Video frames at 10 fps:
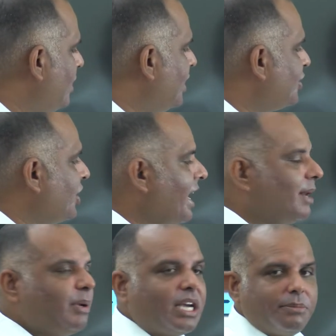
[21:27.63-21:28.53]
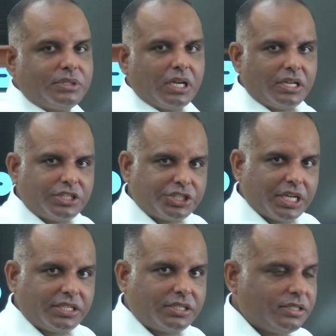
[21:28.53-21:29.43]
Shale becomes
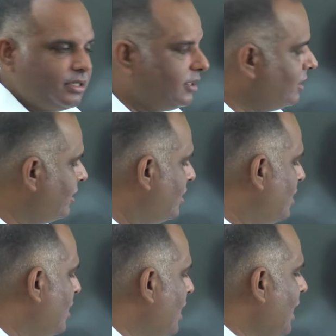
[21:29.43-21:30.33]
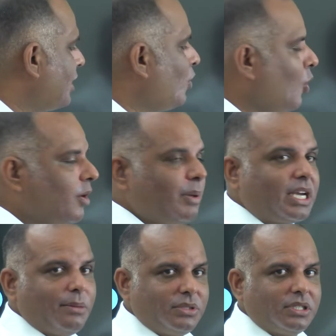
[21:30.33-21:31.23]
schist. And coal
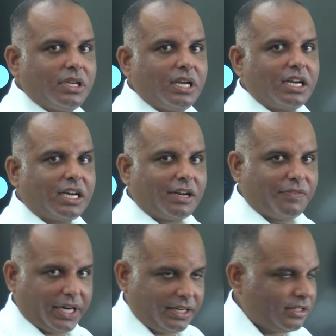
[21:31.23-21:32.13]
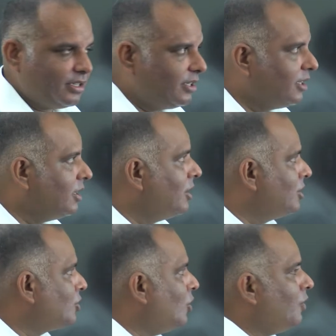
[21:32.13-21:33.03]
becomes graphite.
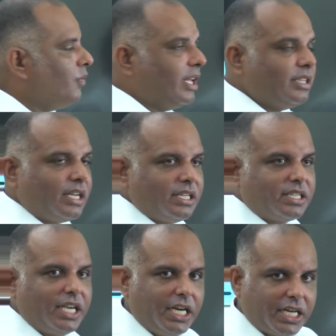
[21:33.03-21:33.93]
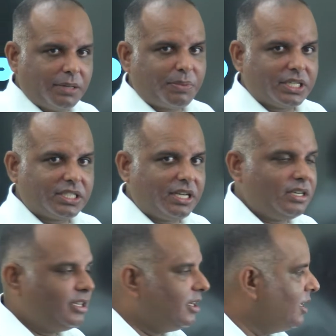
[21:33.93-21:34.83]
So when there is heat and
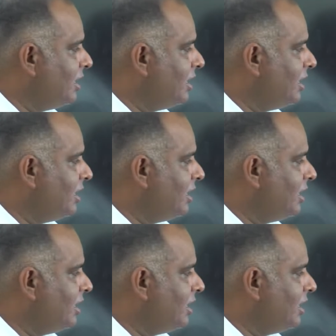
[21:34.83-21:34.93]
pressure,